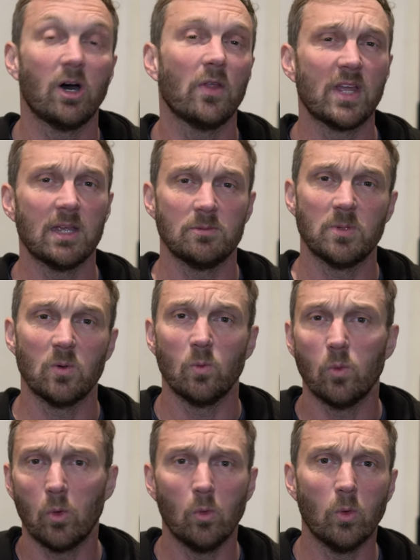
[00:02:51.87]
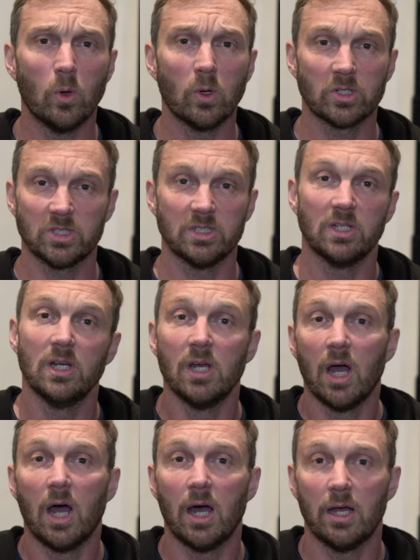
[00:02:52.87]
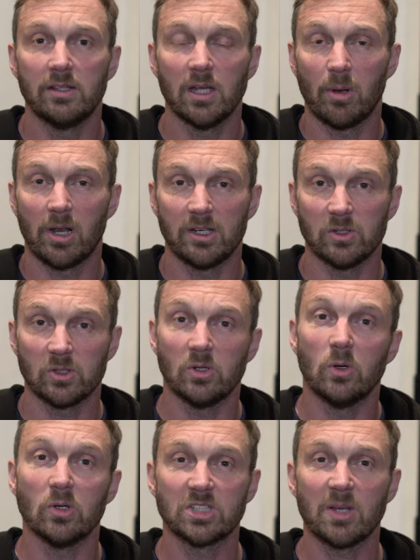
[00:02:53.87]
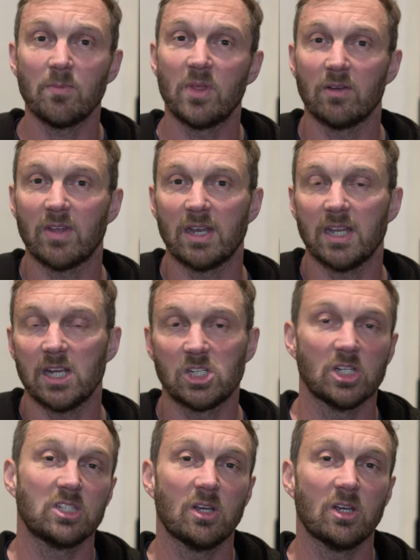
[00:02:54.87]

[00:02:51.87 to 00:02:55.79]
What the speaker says: I think it's been wall walks, double under, or something of that nature.